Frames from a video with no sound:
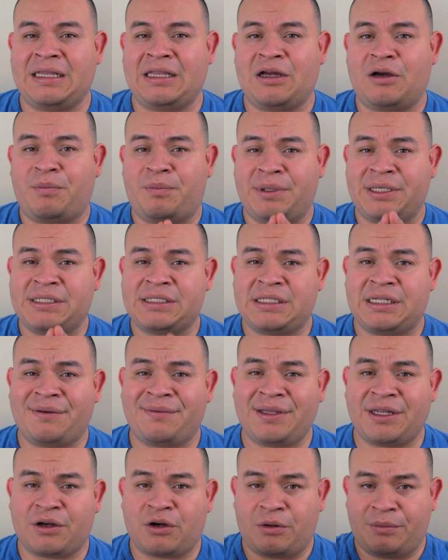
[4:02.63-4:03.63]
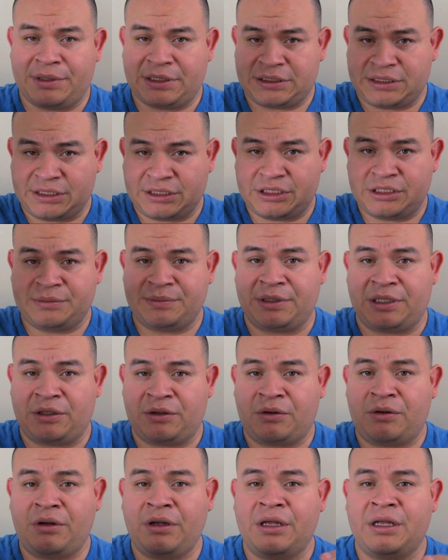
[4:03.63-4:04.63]
Now, please leave in the comment section
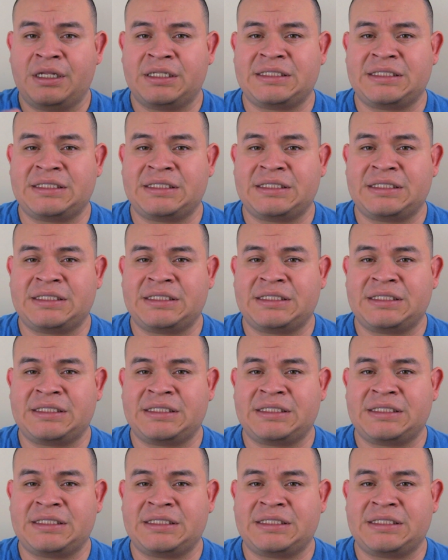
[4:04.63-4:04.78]
below,